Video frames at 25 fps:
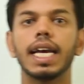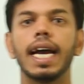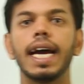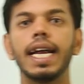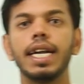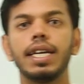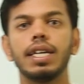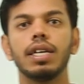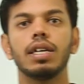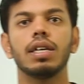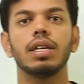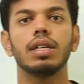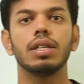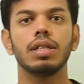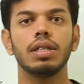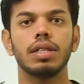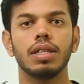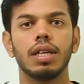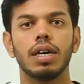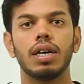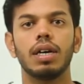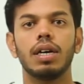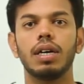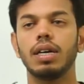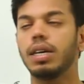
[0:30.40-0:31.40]
that
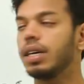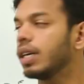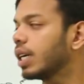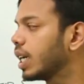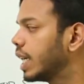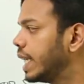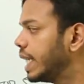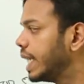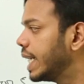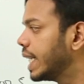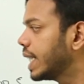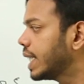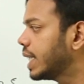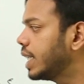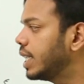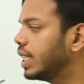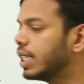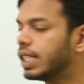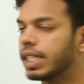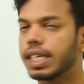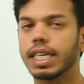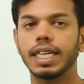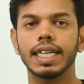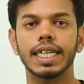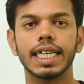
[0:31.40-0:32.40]
the
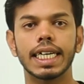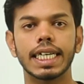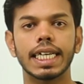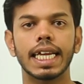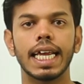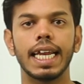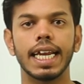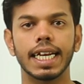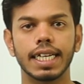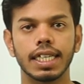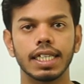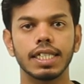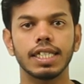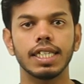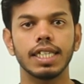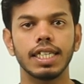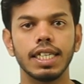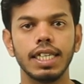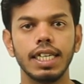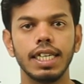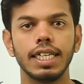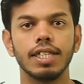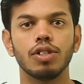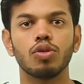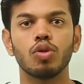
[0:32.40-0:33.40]
conductors conduct
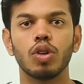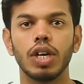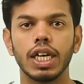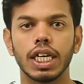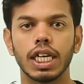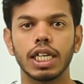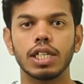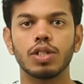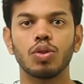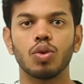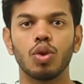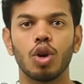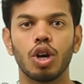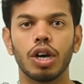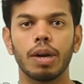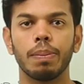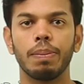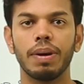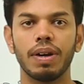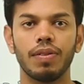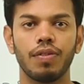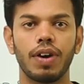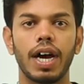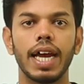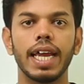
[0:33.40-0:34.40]
electricity, insulators do not.
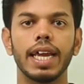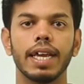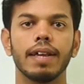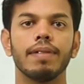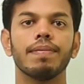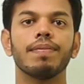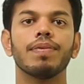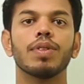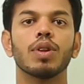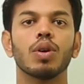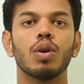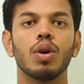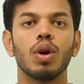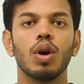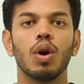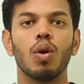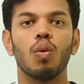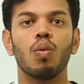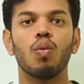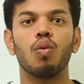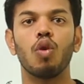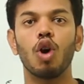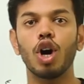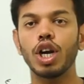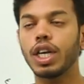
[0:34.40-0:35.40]
But why?
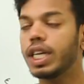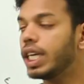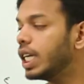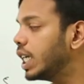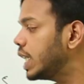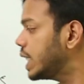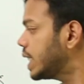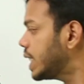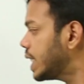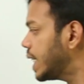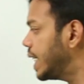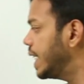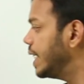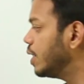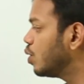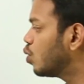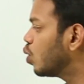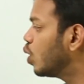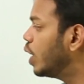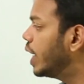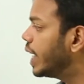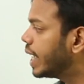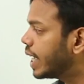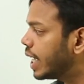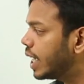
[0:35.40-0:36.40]
What does
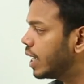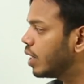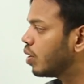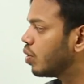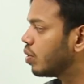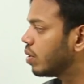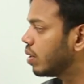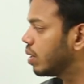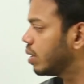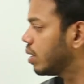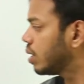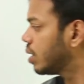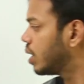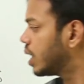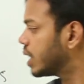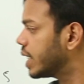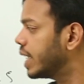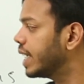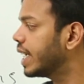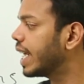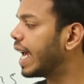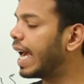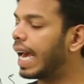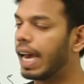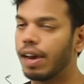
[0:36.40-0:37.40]
insulator do,
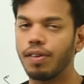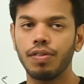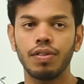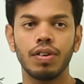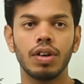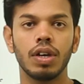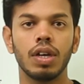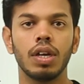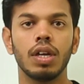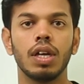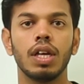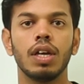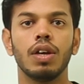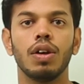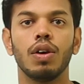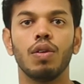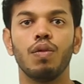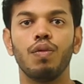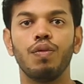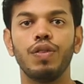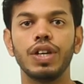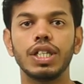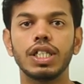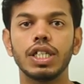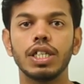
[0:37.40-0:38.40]
doesn't have,
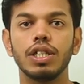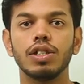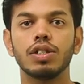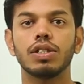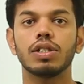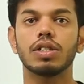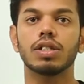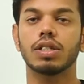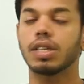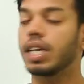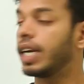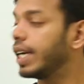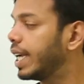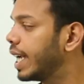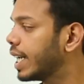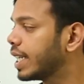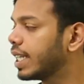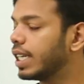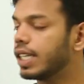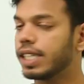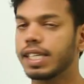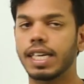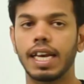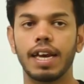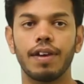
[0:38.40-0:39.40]
which
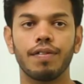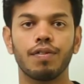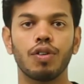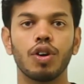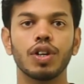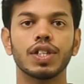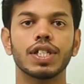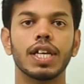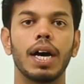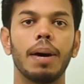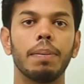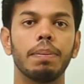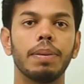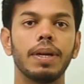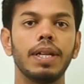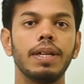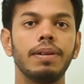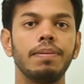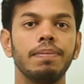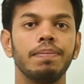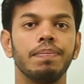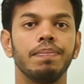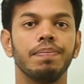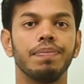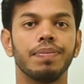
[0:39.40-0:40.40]
conductors have? For
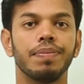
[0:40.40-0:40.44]
example,